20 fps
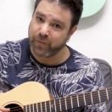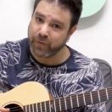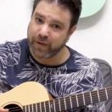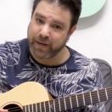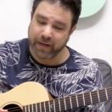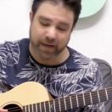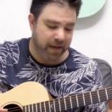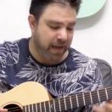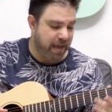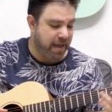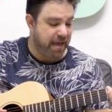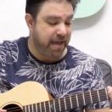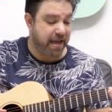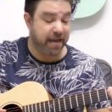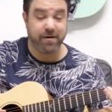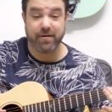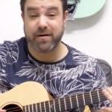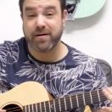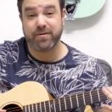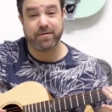
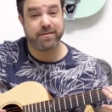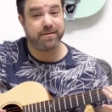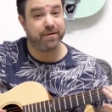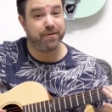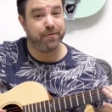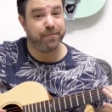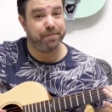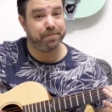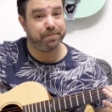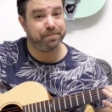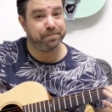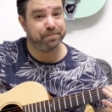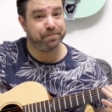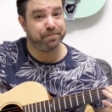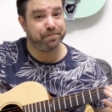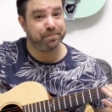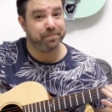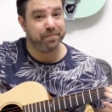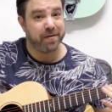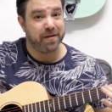And you can also
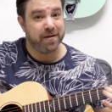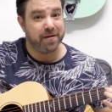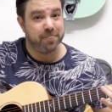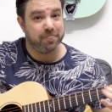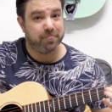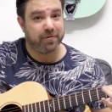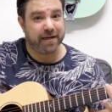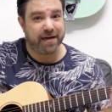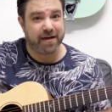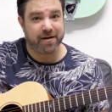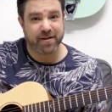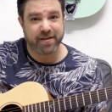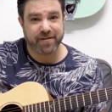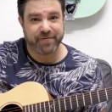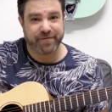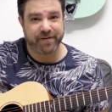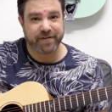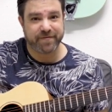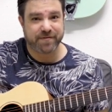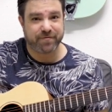play it on
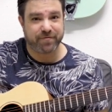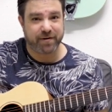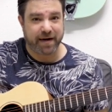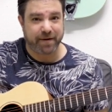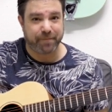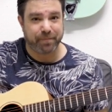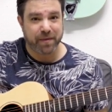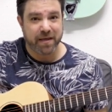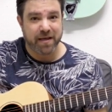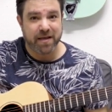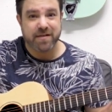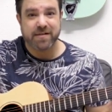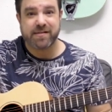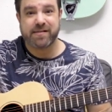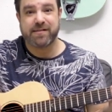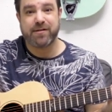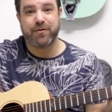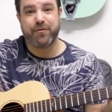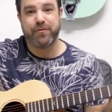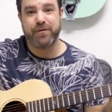the fifth string.
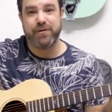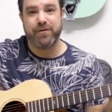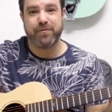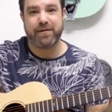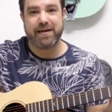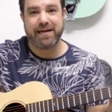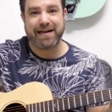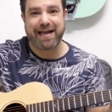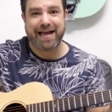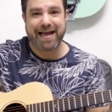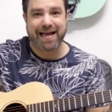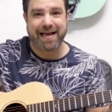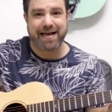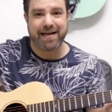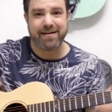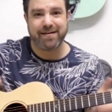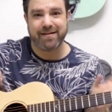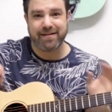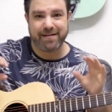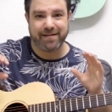So you can
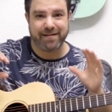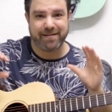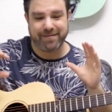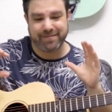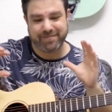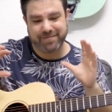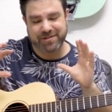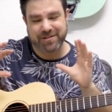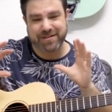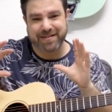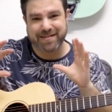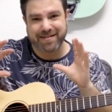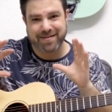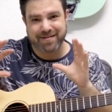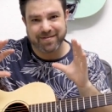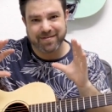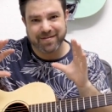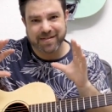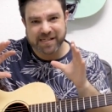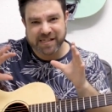add
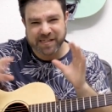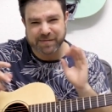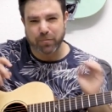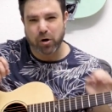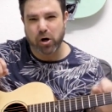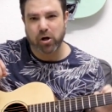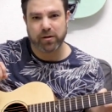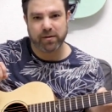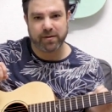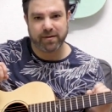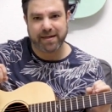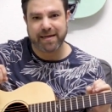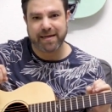just small